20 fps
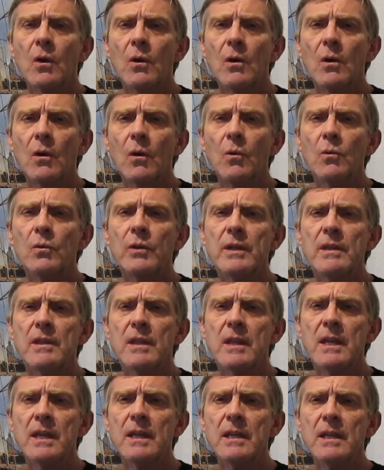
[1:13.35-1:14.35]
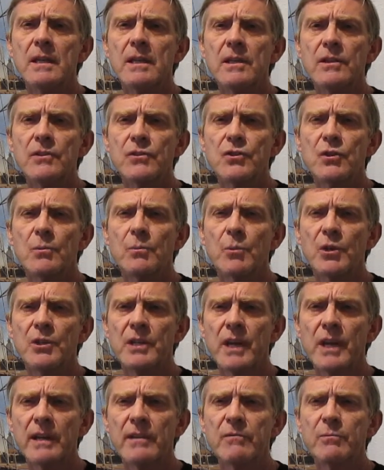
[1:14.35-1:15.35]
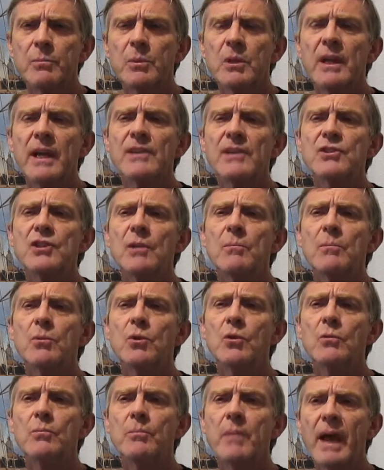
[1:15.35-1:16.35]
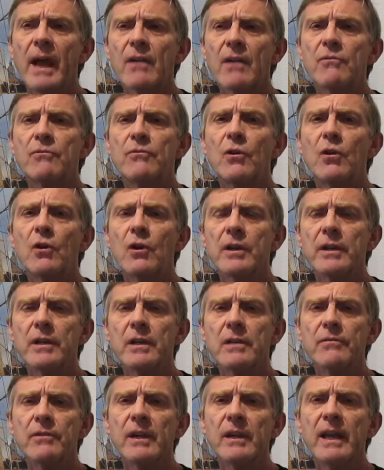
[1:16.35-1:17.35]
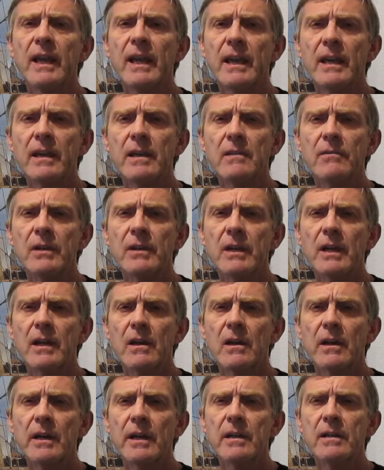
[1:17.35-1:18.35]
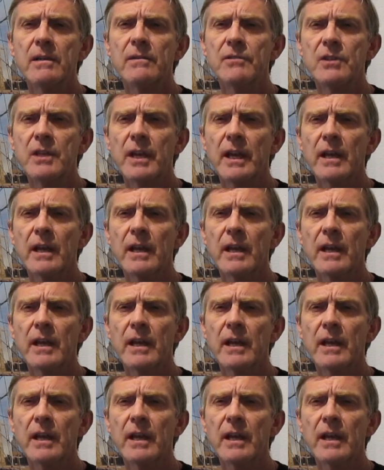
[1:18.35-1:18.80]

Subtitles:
only then is the protective plastic pulled back far enough ahead of an area of deck